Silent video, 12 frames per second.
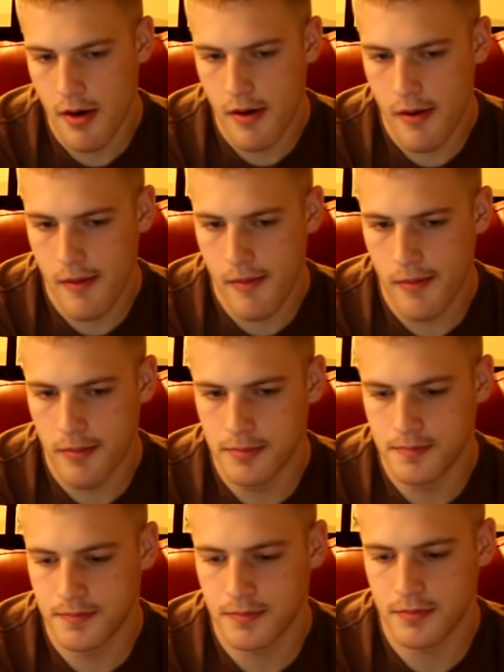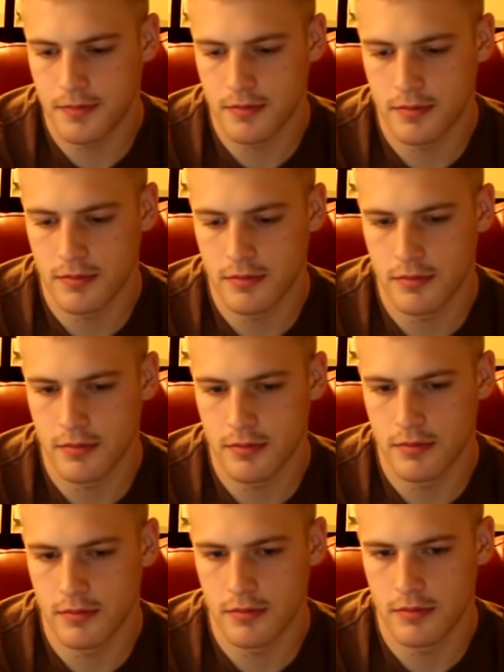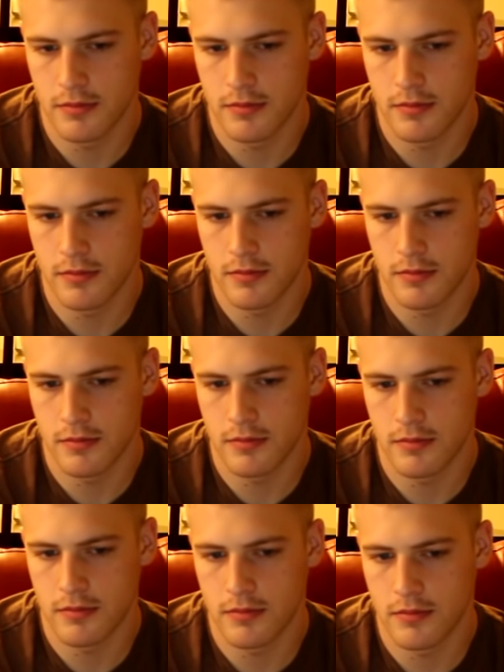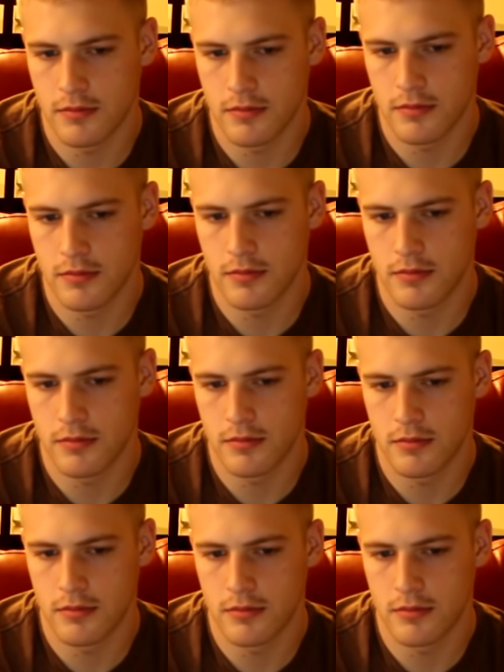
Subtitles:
This person isn't speaking.